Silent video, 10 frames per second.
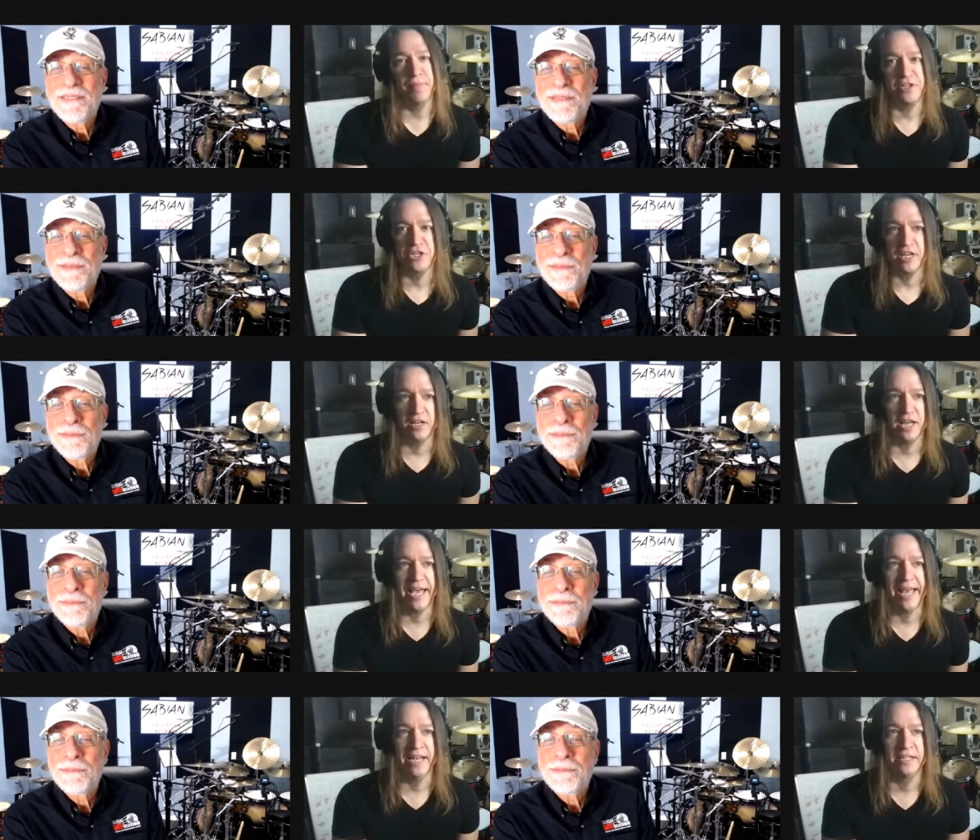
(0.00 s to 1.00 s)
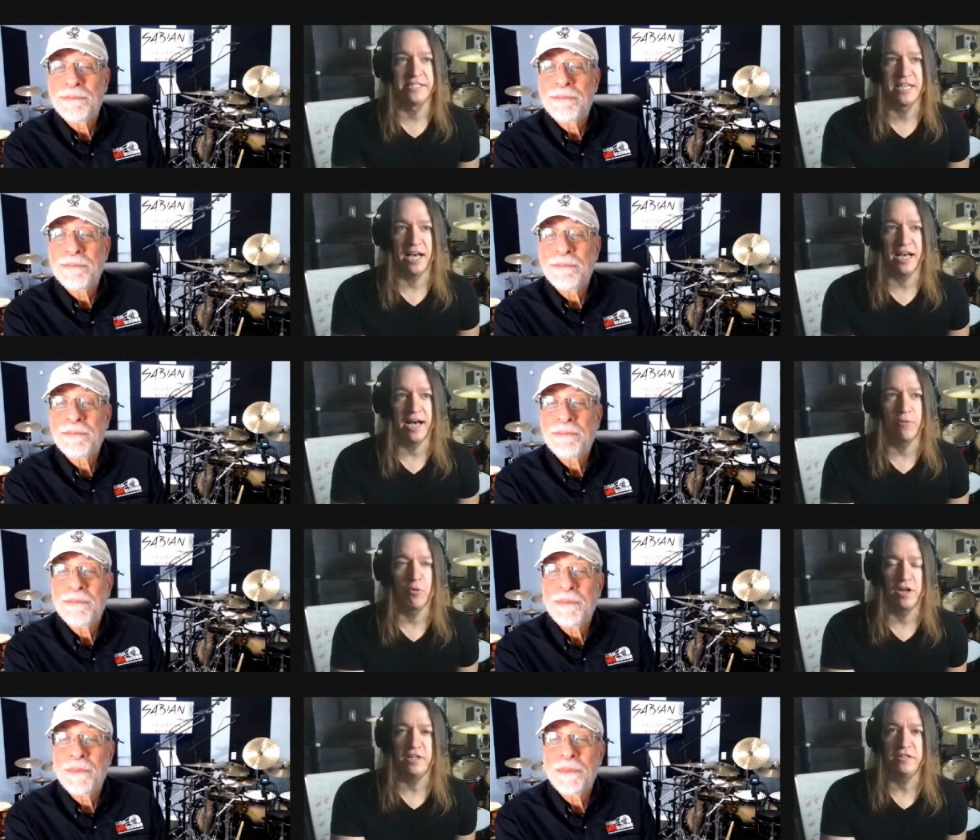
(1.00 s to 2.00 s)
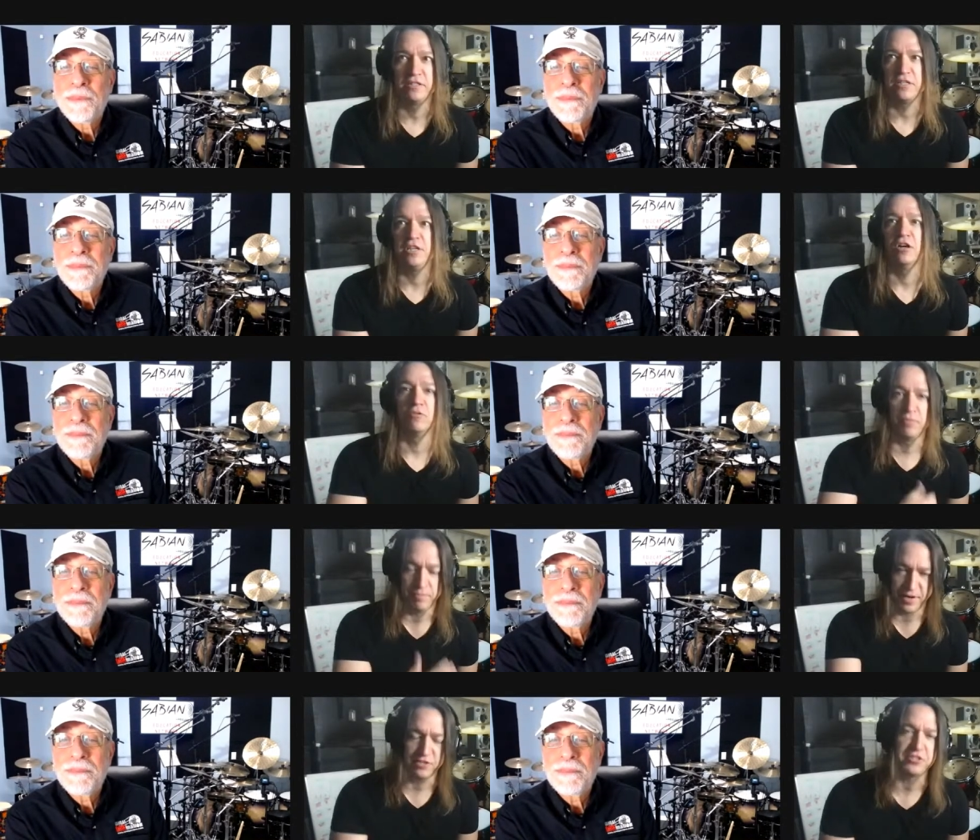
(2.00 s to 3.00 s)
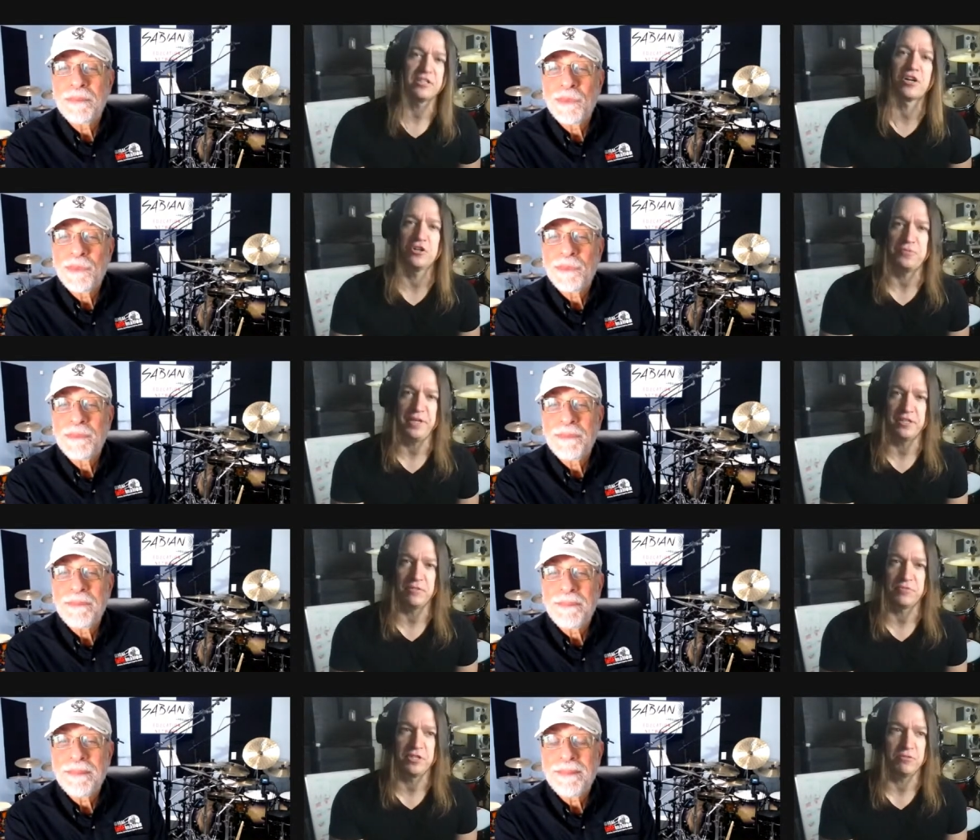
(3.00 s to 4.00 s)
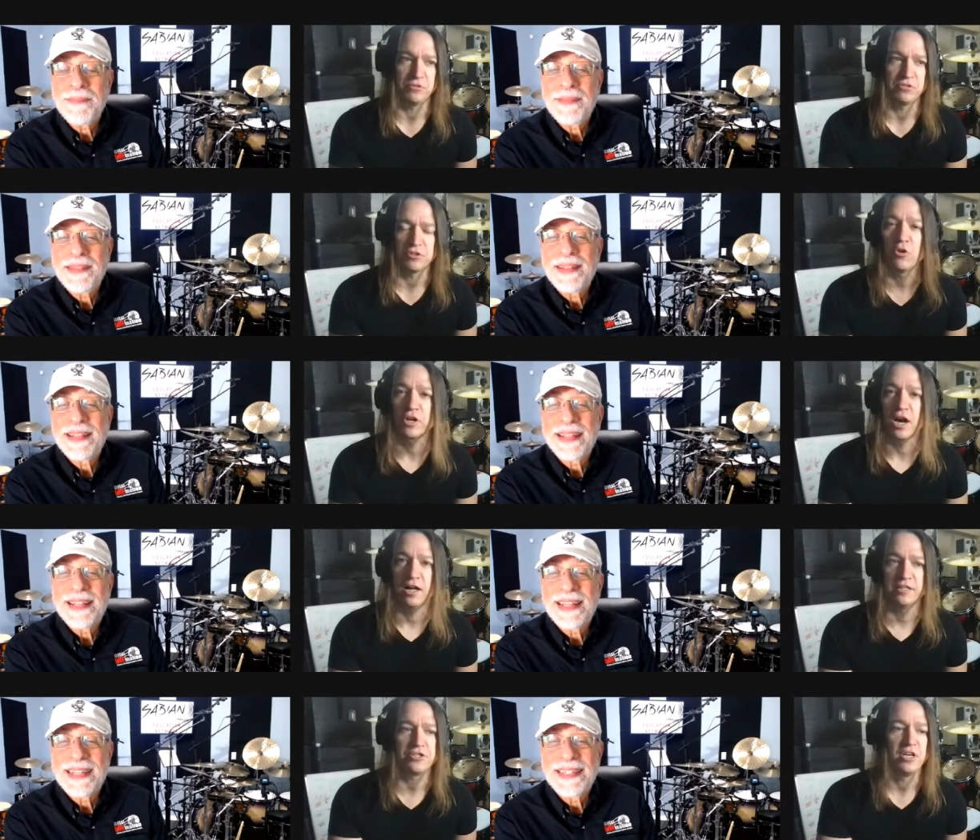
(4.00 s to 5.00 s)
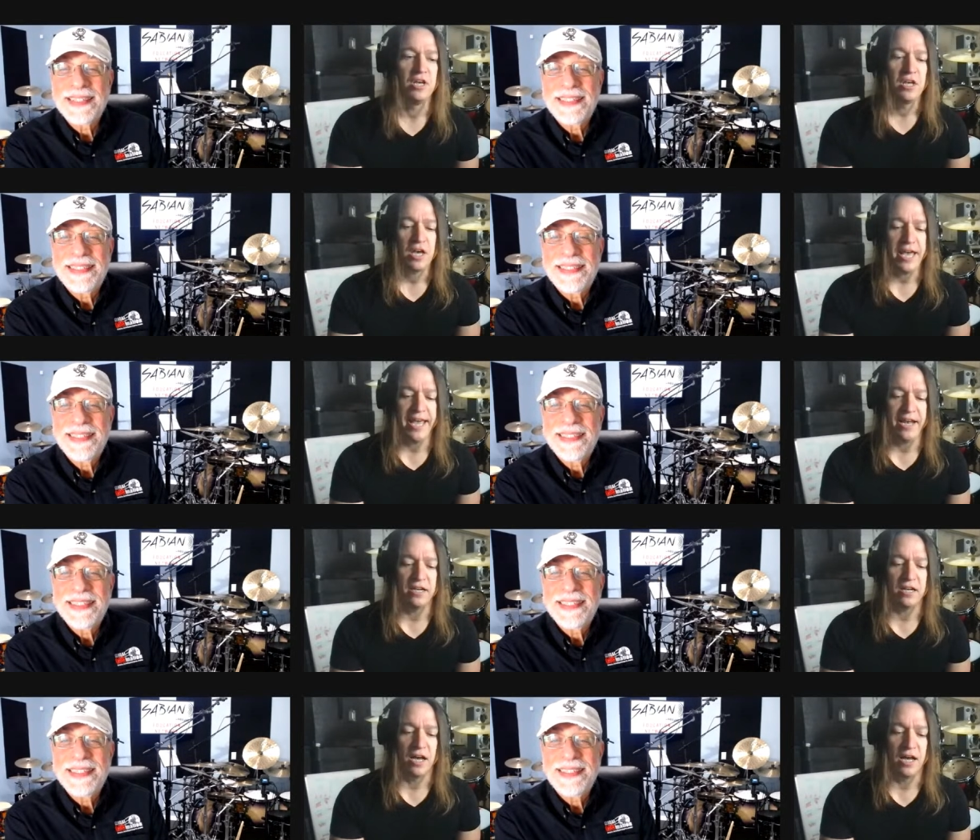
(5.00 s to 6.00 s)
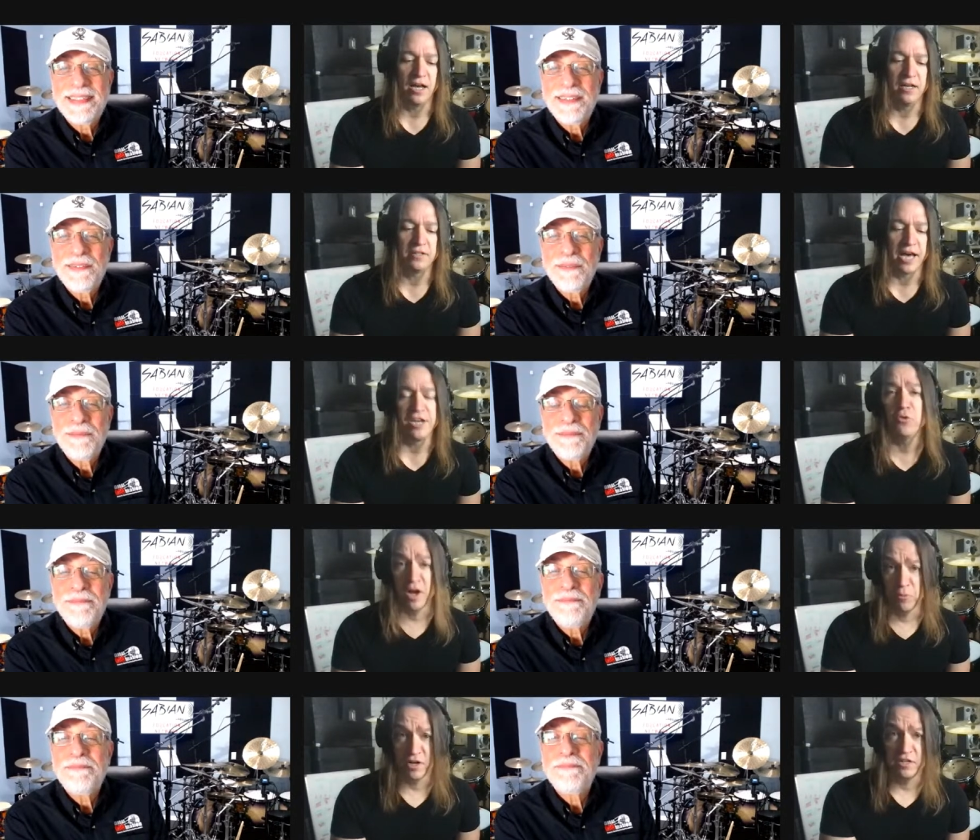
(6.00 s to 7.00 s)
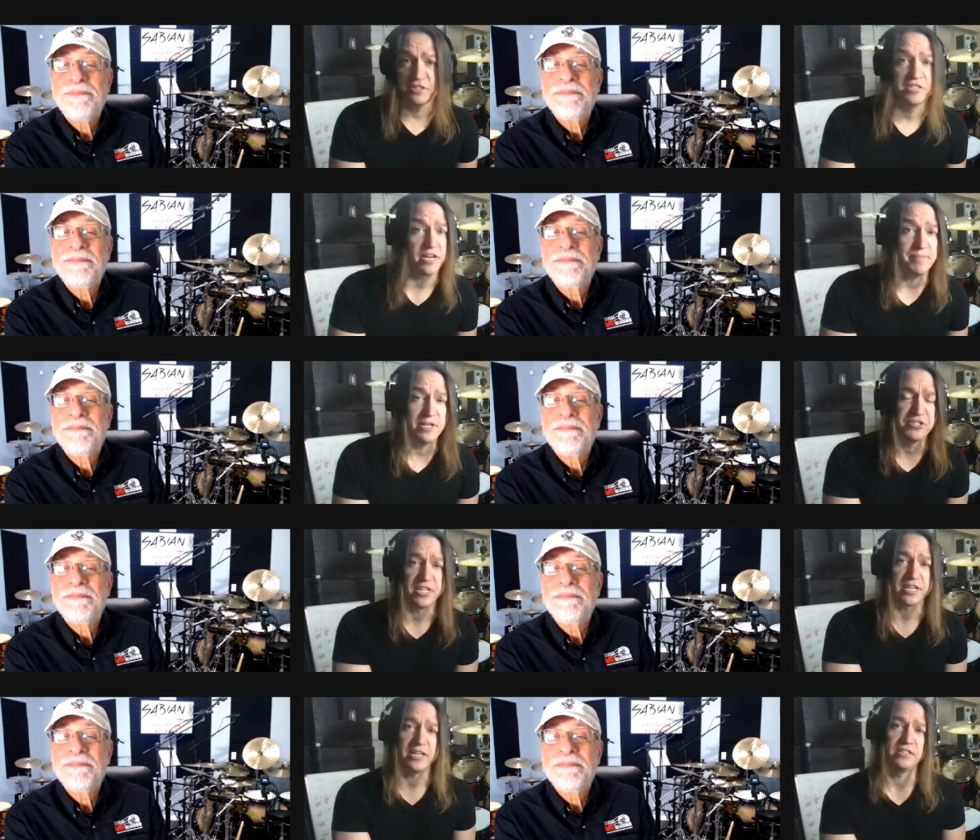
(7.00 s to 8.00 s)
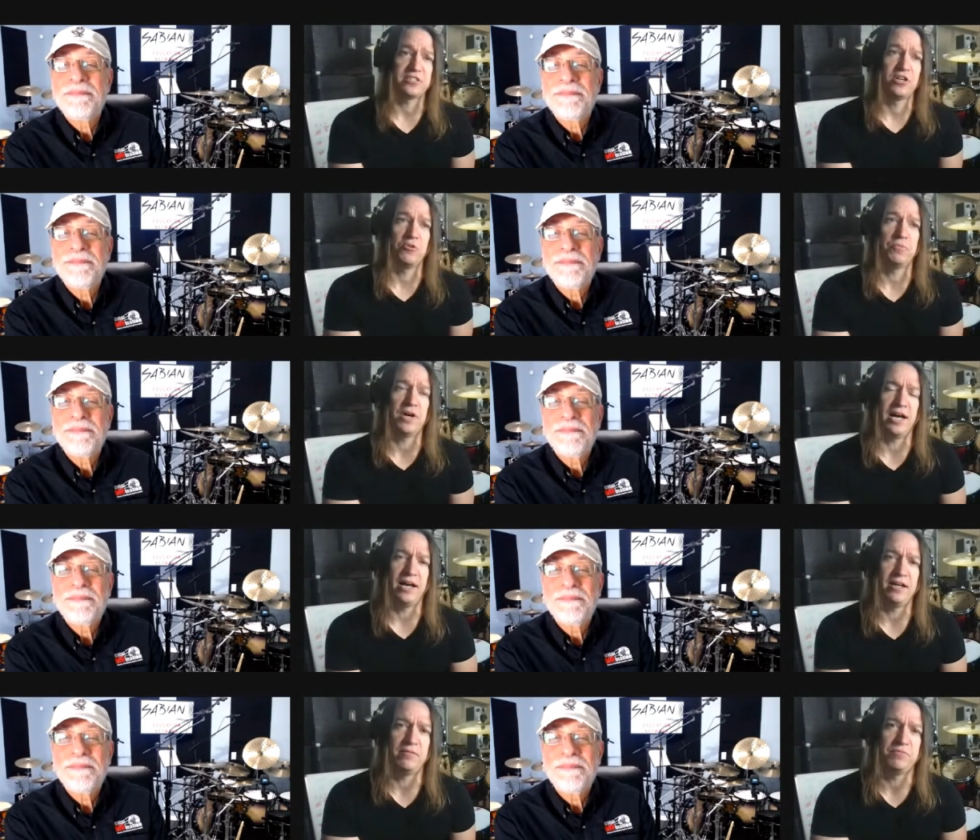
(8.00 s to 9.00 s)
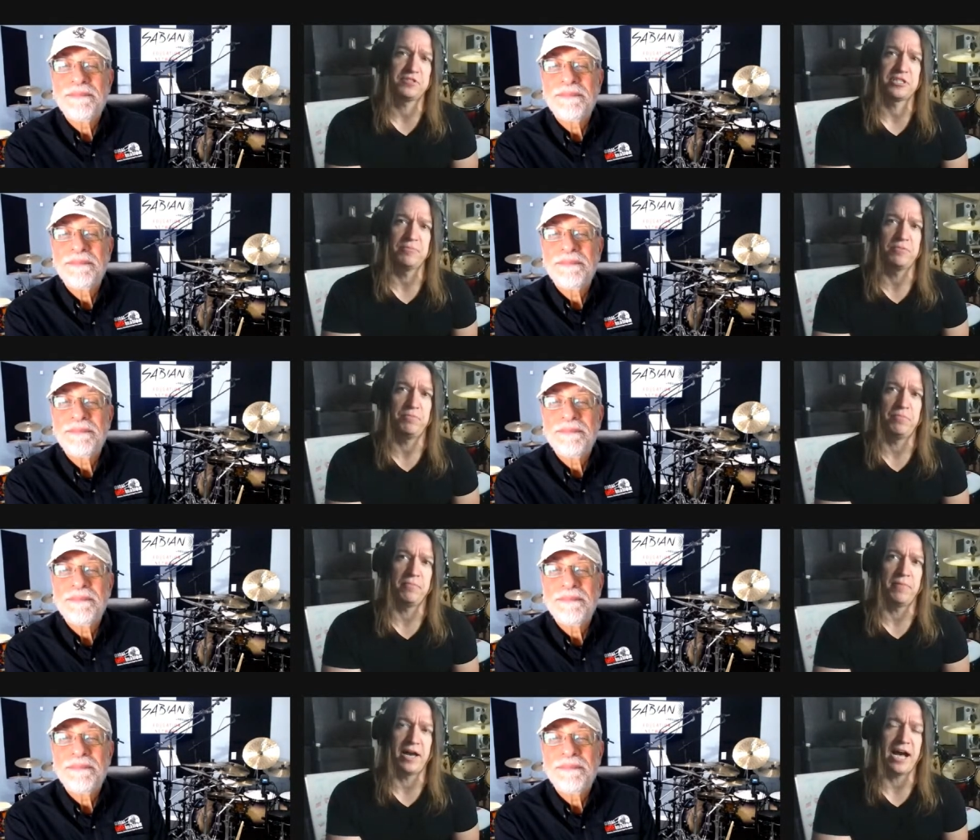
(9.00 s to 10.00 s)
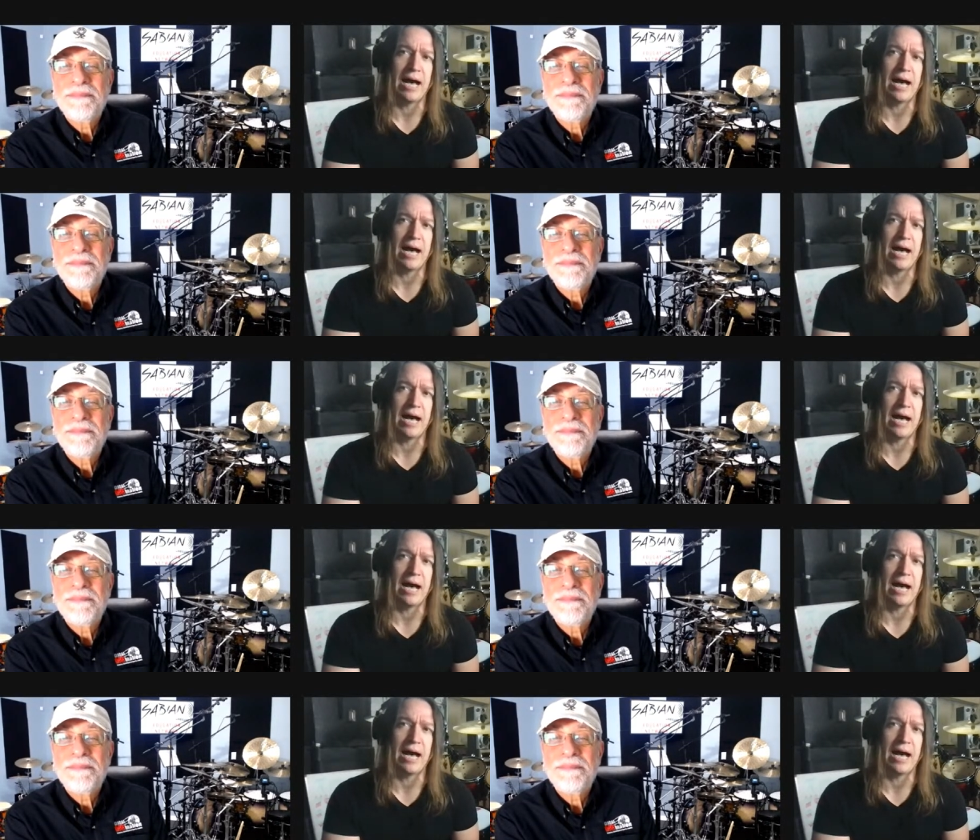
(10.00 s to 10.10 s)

Speaker 1: up in Michigan, and uh, I wanted, you know, parents encouraged me to, to, to go to college, and uh, I knew I wanted to study music, and so uh, some of my